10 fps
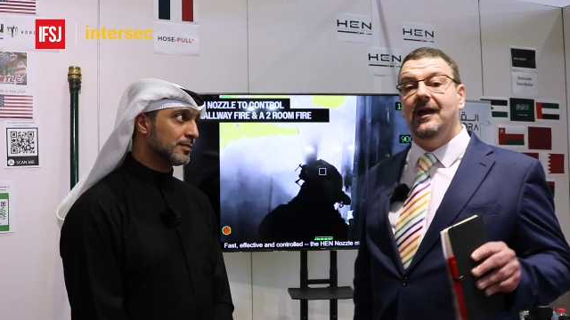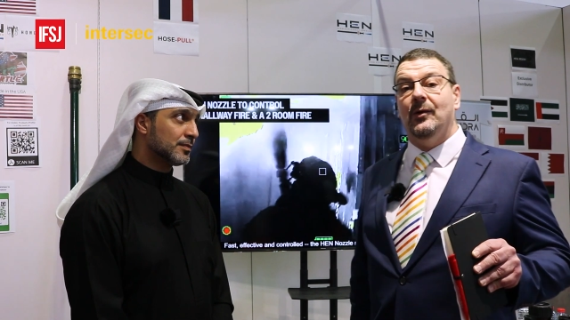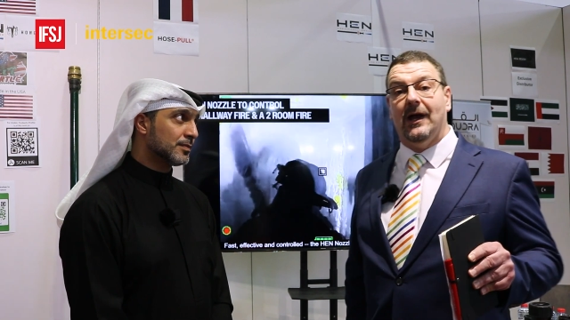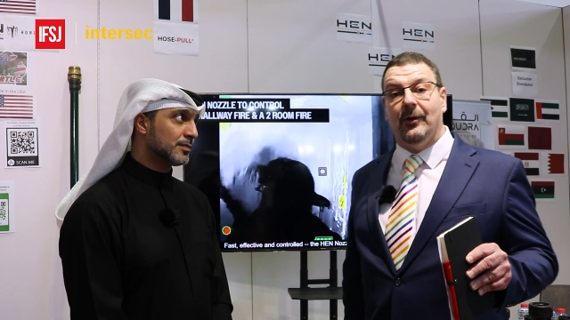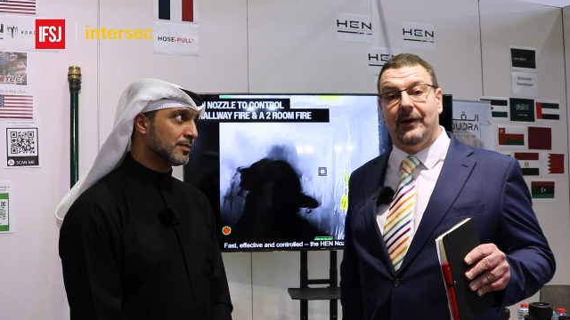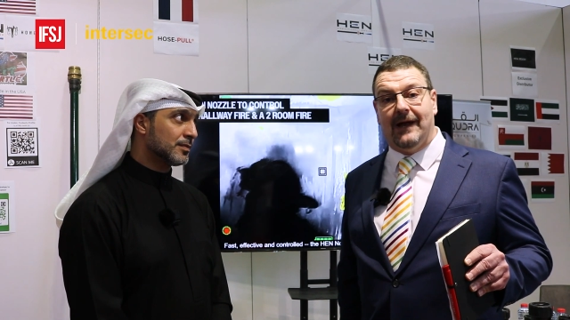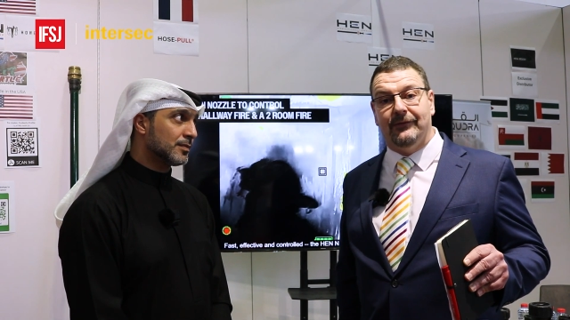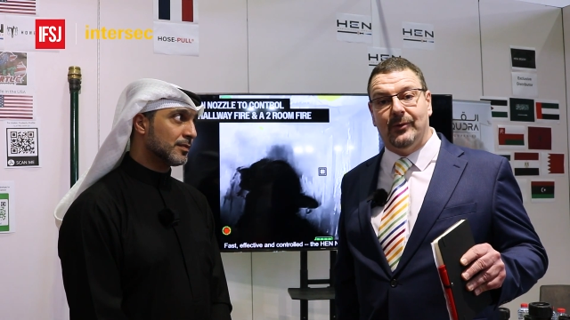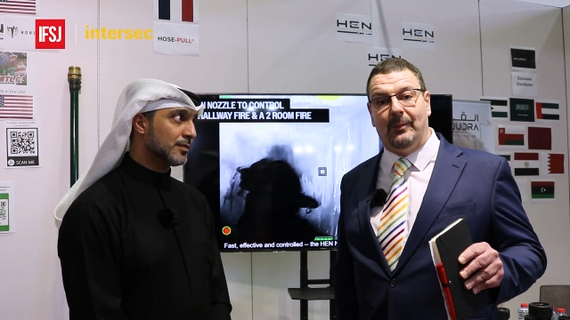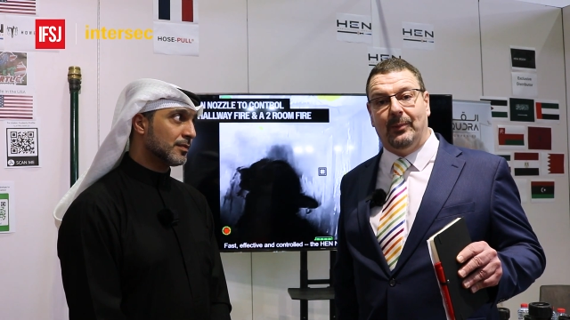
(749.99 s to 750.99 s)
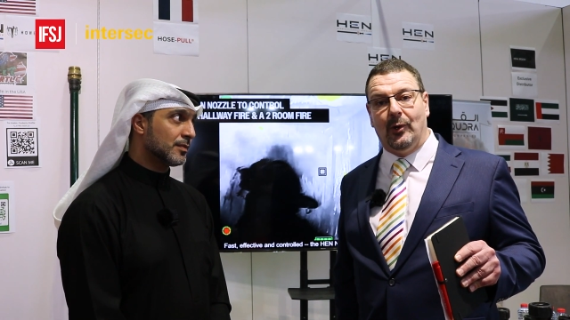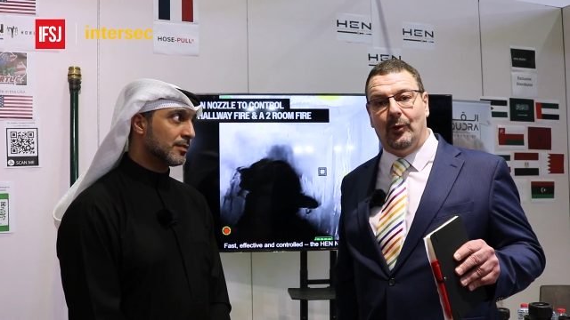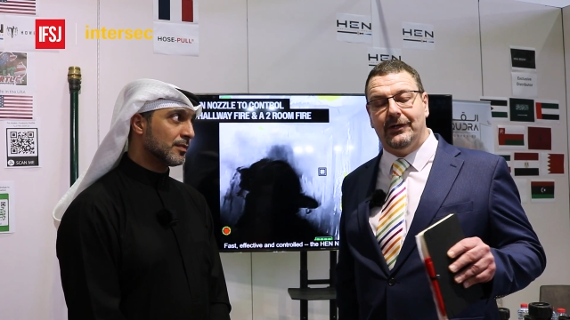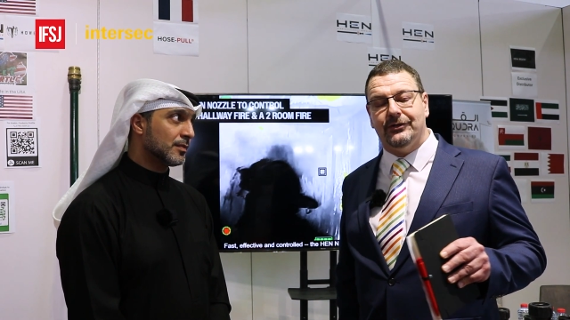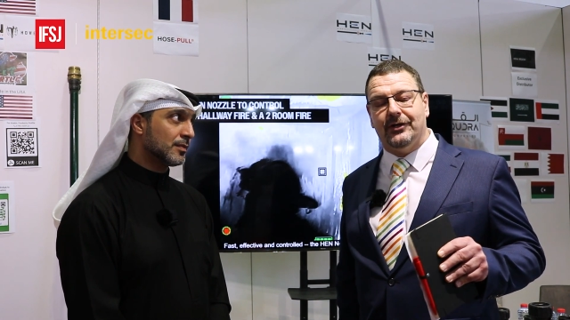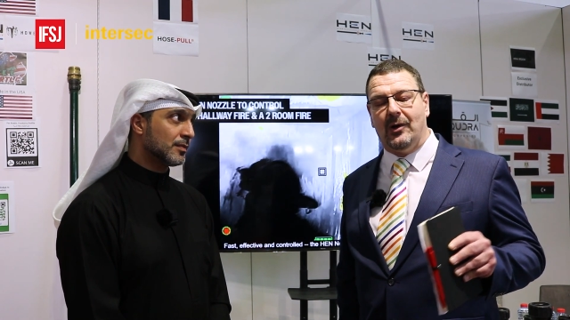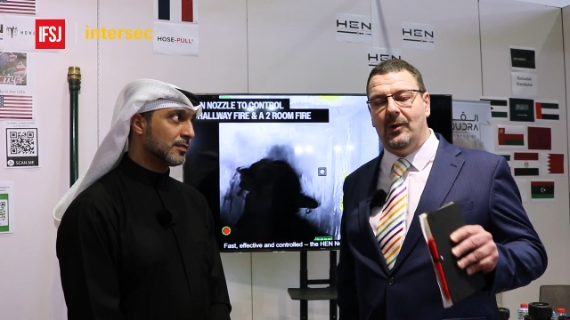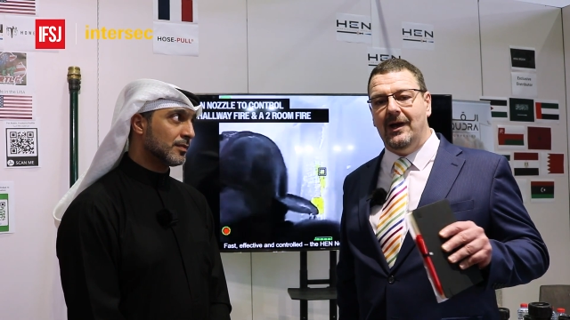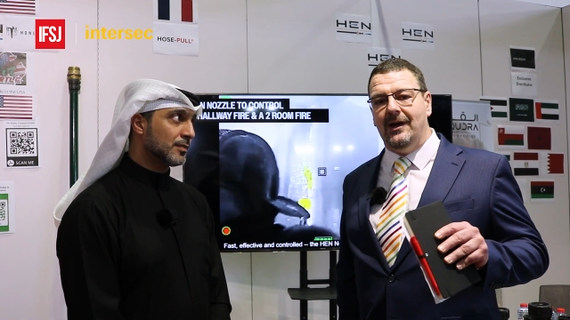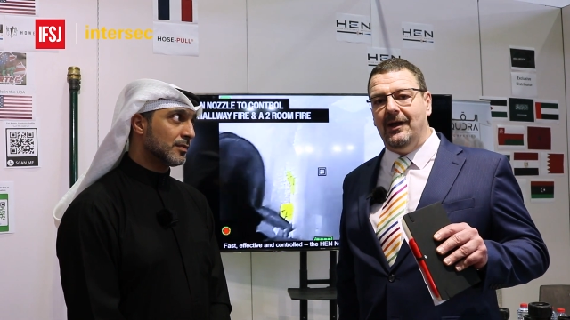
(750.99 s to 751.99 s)
Speaker 1: we only have to applaud it. So
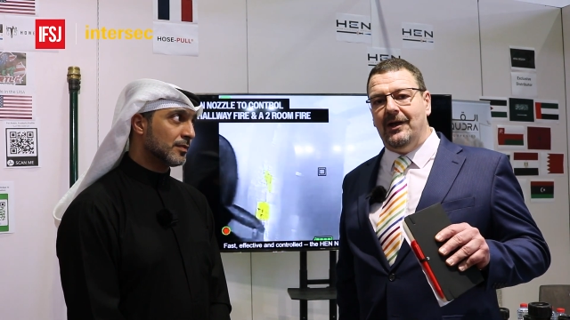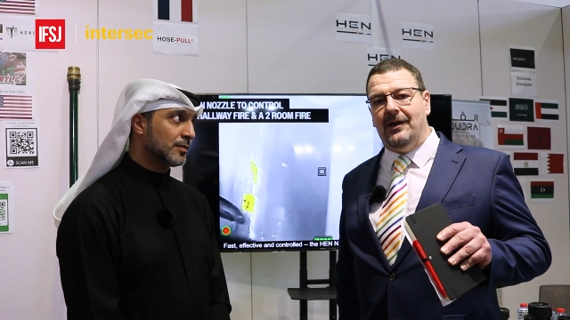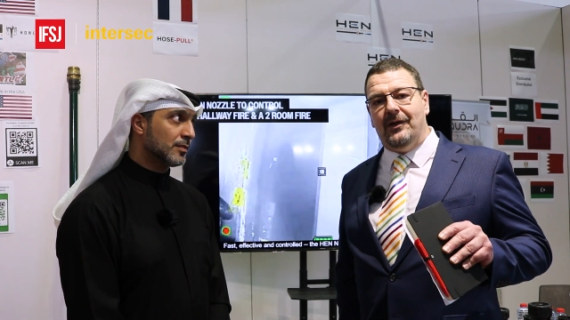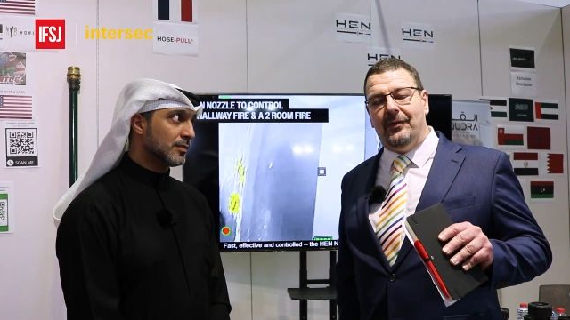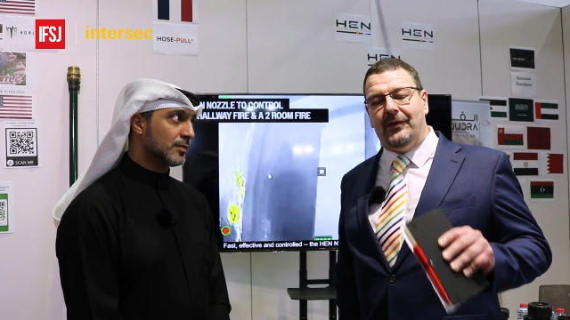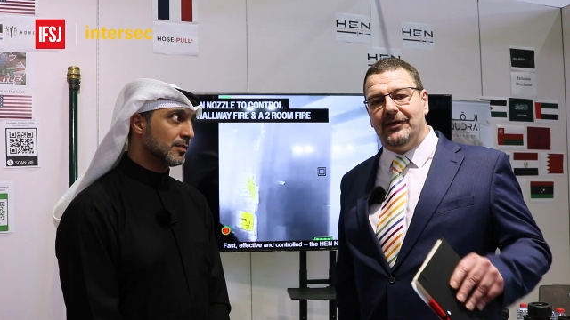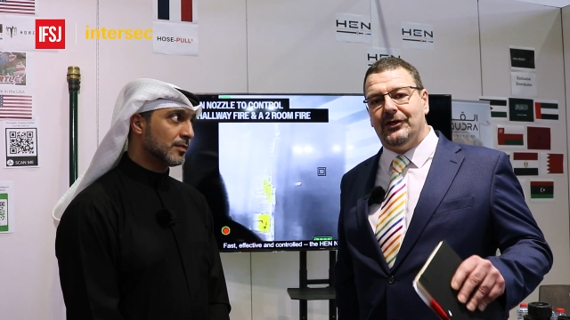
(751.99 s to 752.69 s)
this